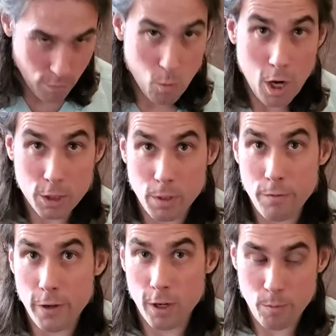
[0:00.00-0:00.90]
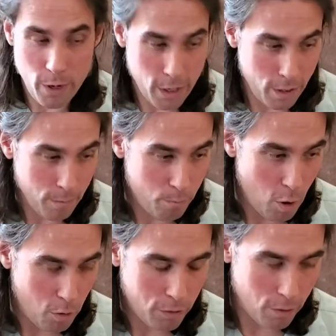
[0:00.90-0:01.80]
if you watch me finger picking
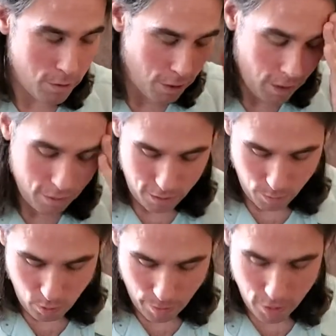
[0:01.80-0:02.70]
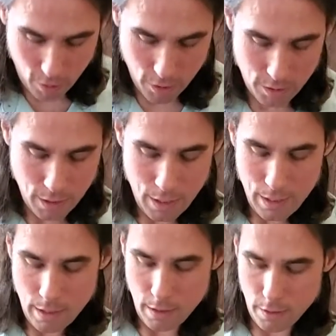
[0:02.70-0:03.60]
both those things, you probably notice
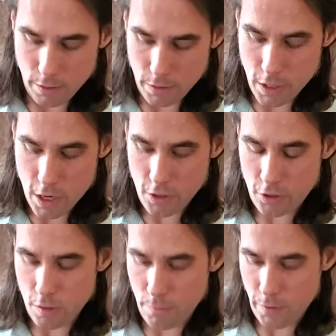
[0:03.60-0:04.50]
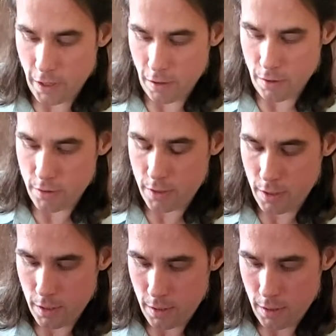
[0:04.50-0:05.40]
these two fingers,
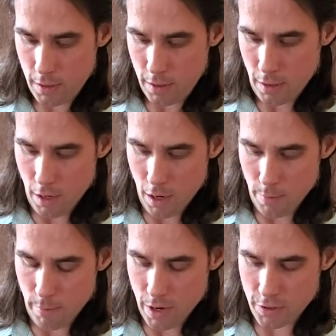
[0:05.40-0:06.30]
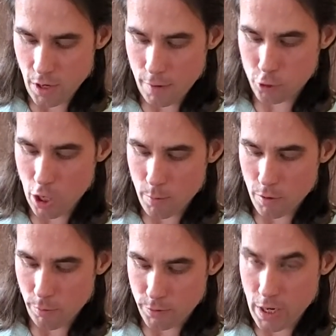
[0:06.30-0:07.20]
I still have
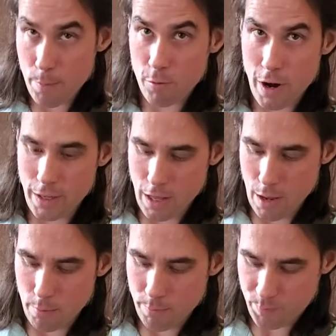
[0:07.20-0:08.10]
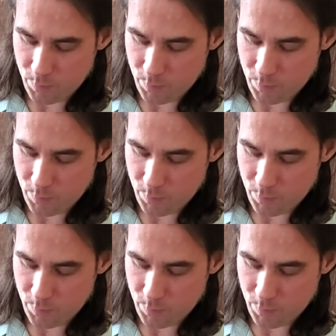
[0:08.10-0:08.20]
trouble separating them.